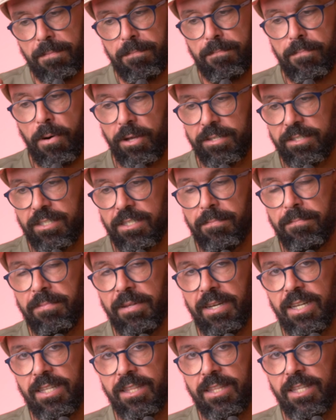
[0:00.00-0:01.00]

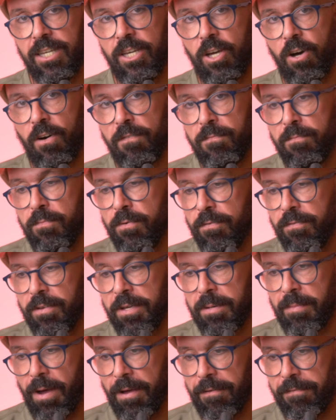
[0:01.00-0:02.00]
possibility of
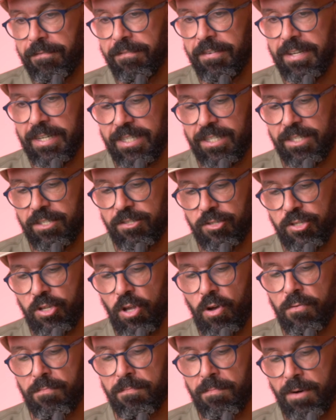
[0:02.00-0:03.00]
moving my feet
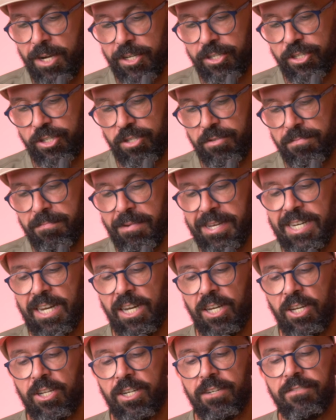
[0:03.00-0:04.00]
so much made a
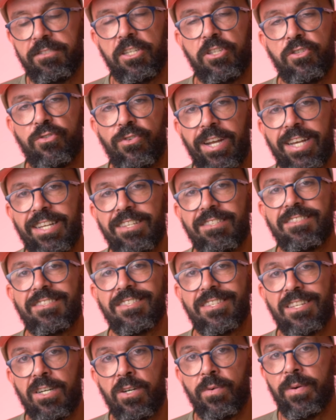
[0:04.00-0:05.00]
lot of the tricks
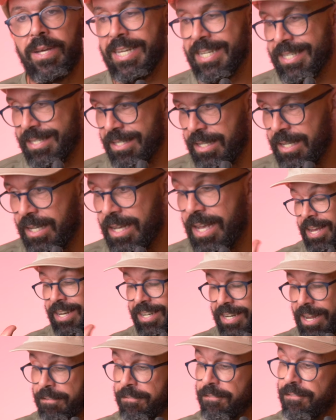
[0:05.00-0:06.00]
so easy.
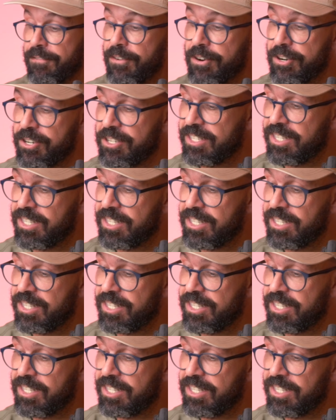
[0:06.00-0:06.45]
And I first